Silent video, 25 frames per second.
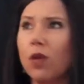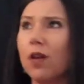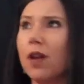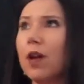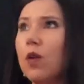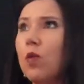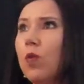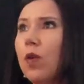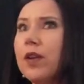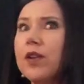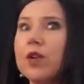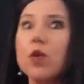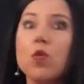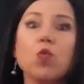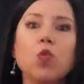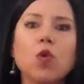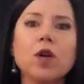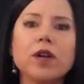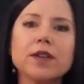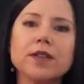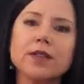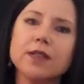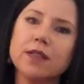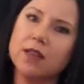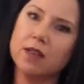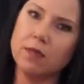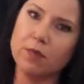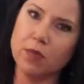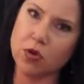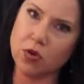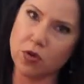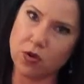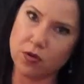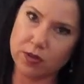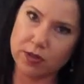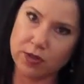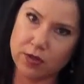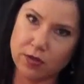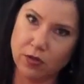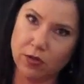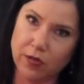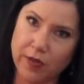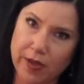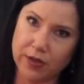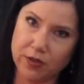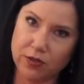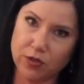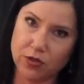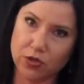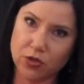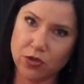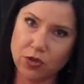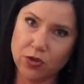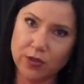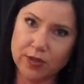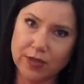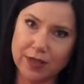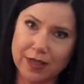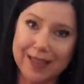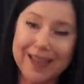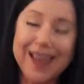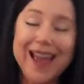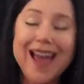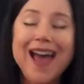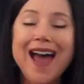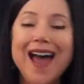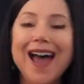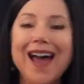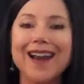Well, I wonder what is in the minoxidil that you're using,